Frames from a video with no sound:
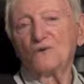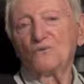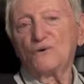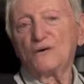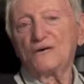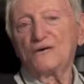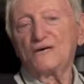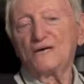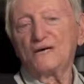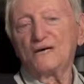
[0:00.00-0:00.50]

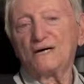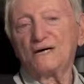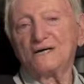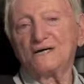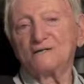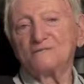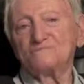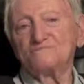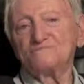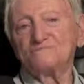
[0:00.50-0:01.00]
we
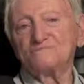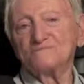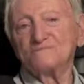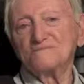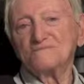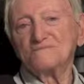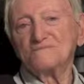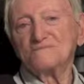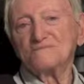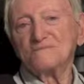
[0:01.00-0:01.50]
um,
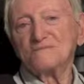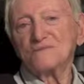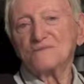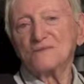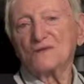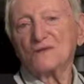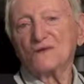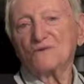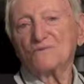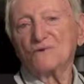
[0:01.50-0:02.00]

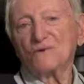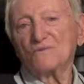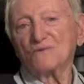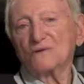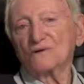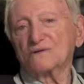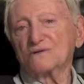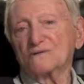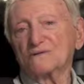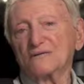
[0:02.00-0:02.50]
we
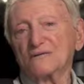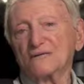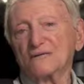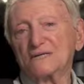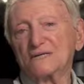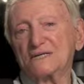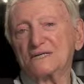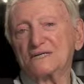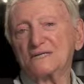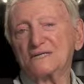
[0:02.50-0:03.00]
were
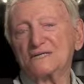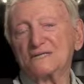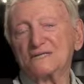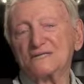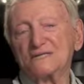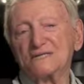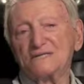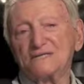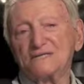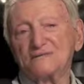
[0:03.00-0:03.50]

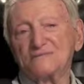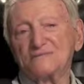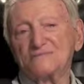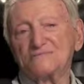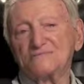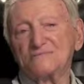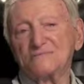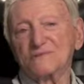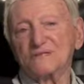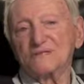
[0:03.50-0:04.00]
uh,
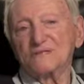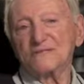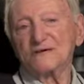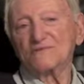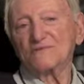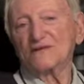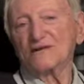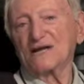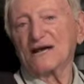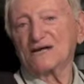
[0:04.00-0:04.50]

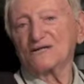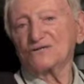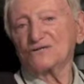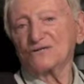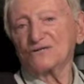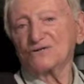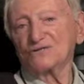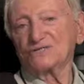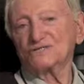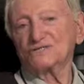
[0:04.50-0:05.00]
given
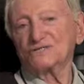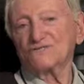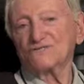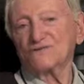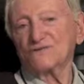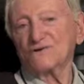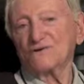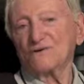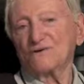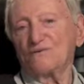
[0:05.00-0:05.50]
lectures
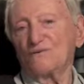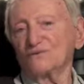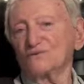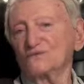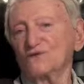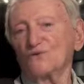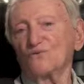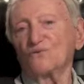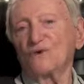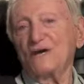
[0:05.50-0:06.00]
for
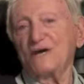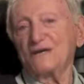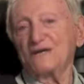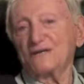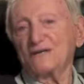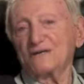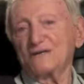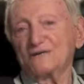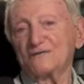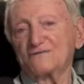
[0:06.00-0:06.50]
almost a
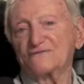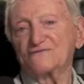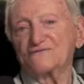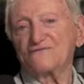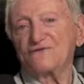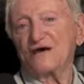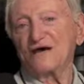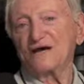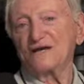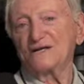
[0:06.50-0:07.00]
week and
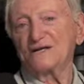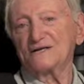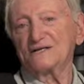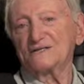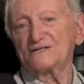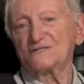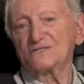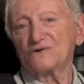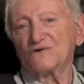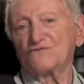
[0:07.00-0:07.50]
fed
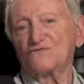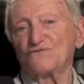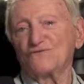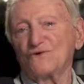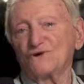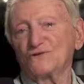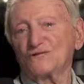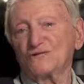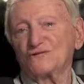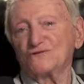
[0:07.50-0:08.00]
and so
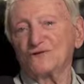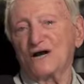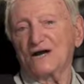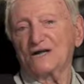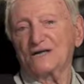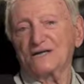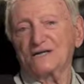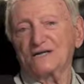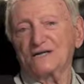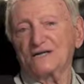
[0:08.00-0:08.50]
forth to
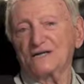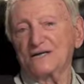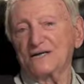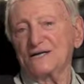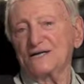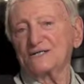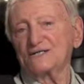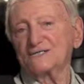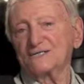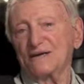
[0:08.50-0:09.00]
try to
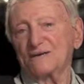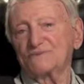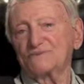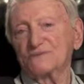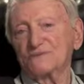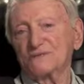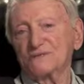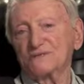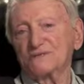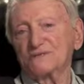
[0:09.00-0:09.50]
clean us
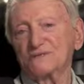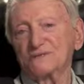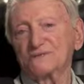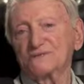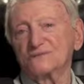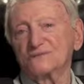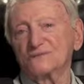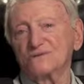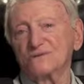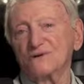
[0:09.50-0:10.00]
up to,
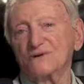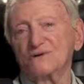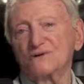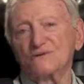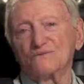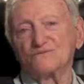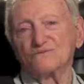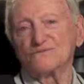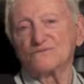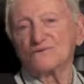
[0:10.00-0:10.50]
to, to go
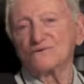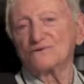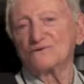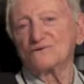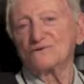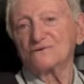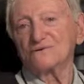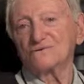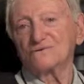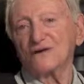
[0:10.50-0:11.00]
home
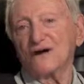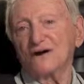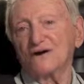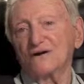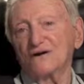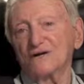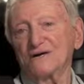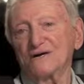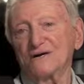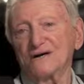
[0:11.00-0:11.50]
for
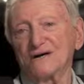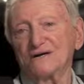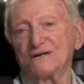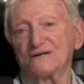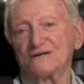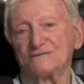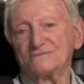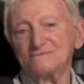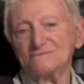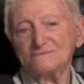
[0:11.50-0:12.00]

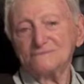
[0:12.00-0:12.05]
R&R.